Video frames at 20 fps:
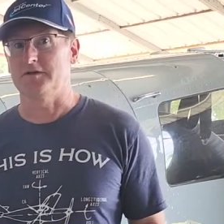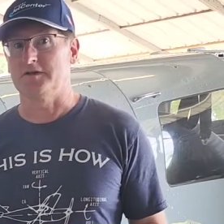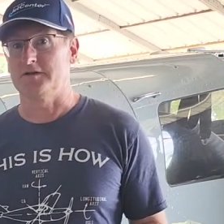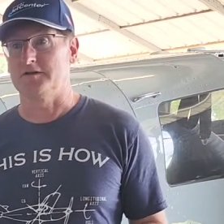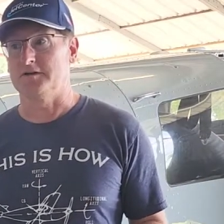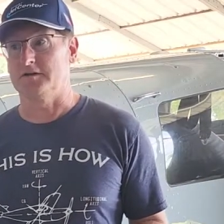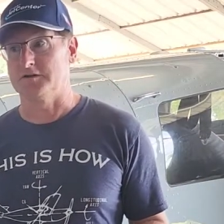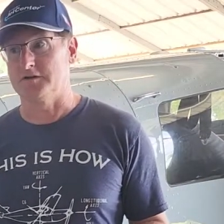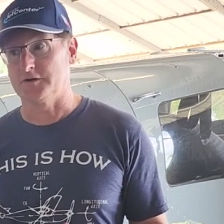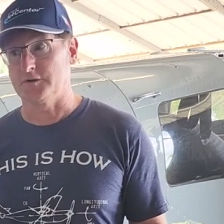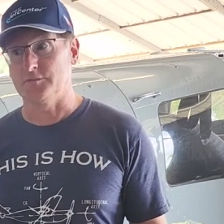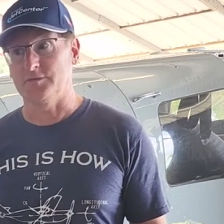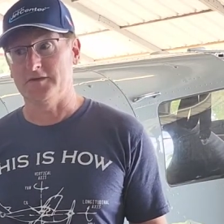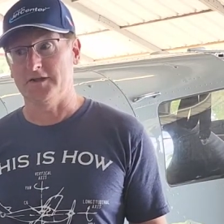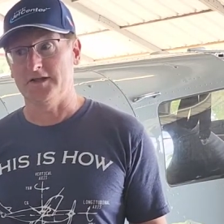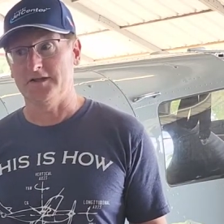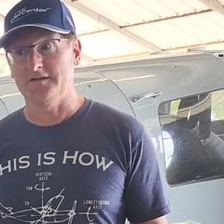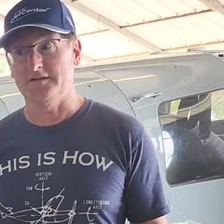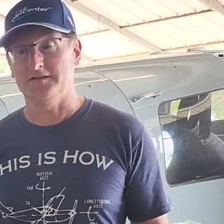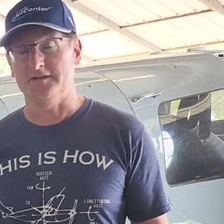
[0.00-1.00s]
in a little
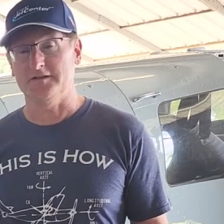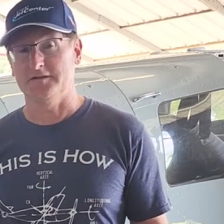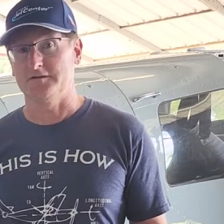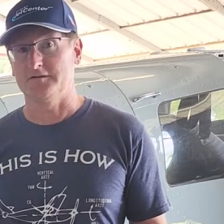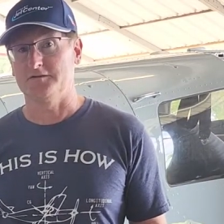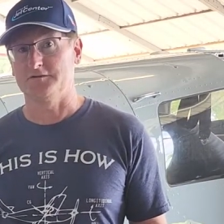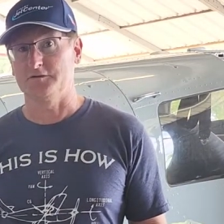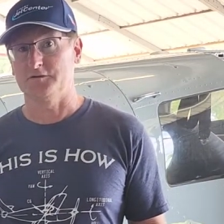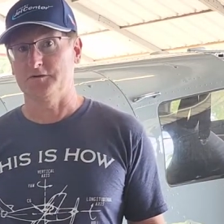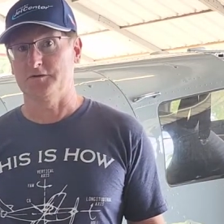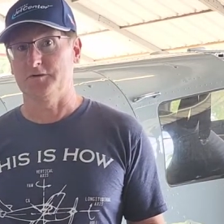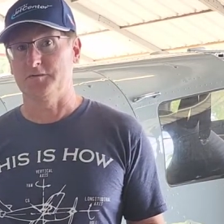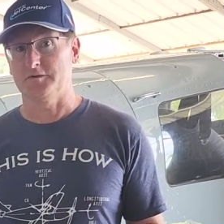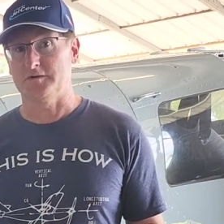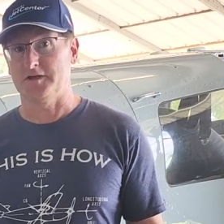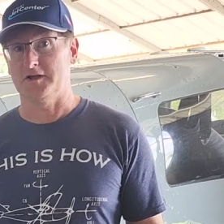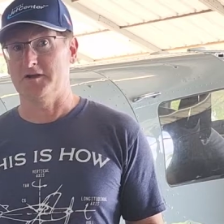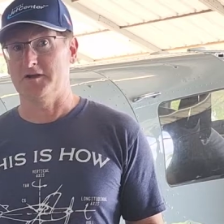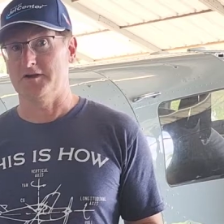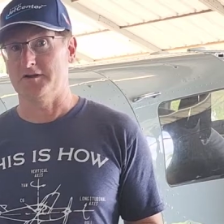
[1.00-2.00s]
plane that is going to be
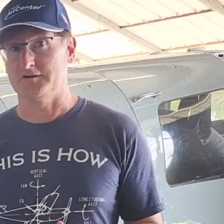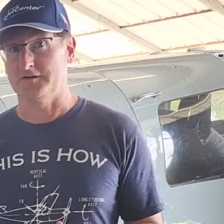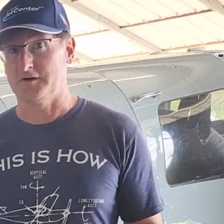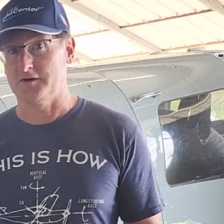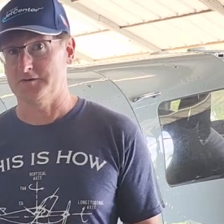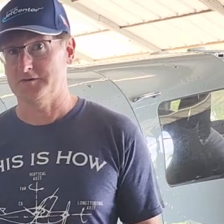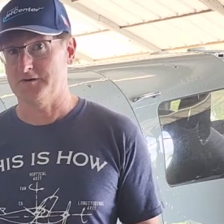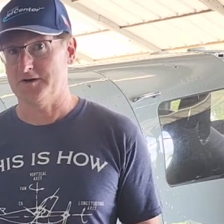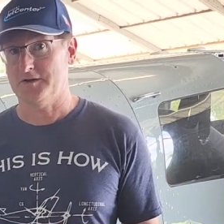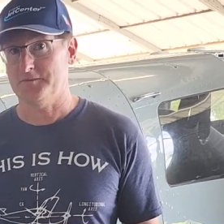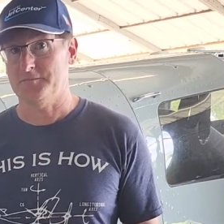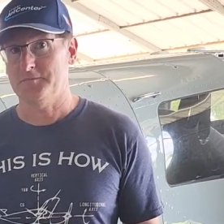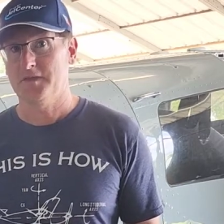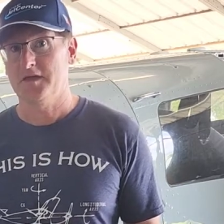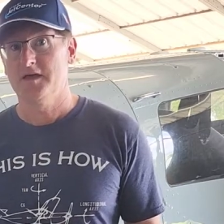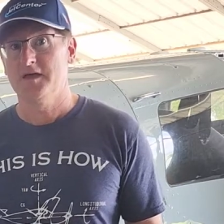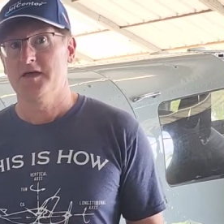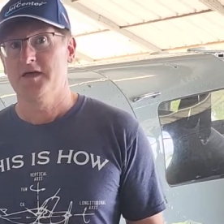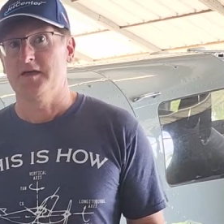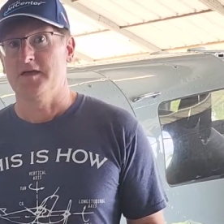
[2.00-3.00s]
carrying dogs around
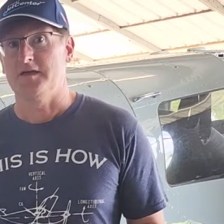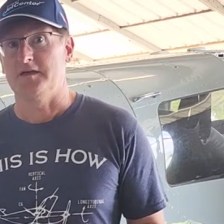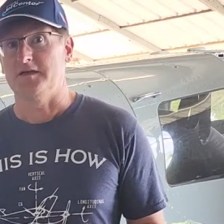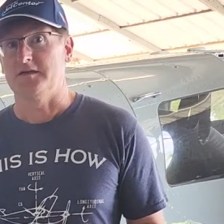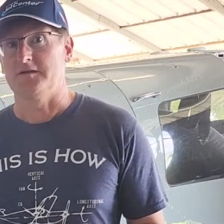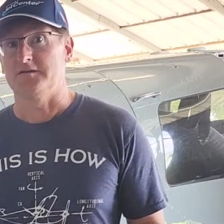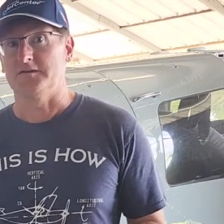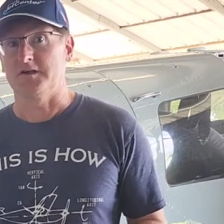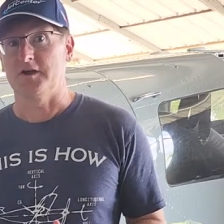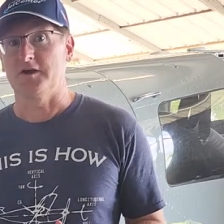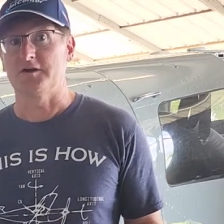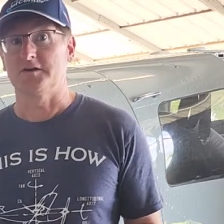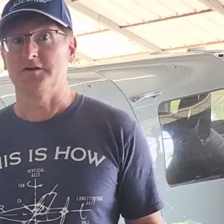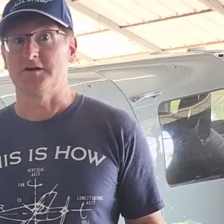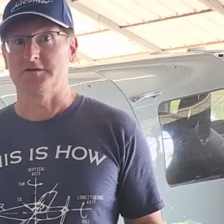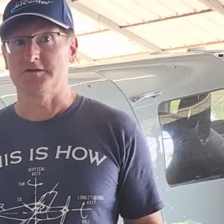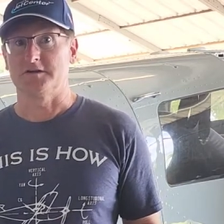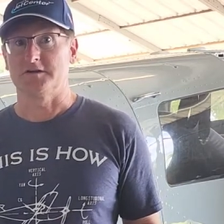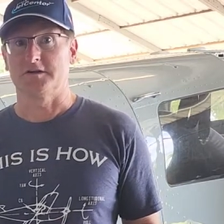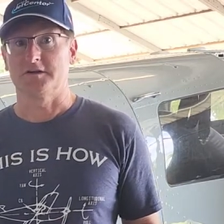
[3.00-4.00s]
is air
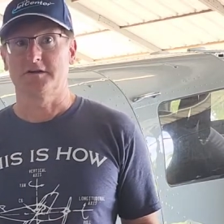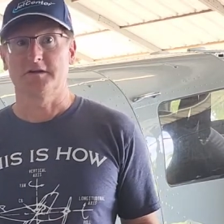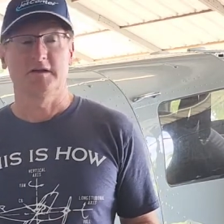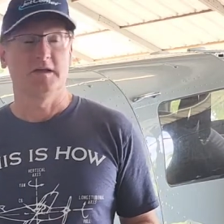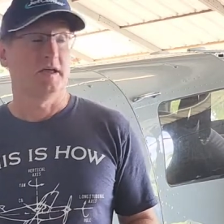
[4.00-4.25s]
conditioning.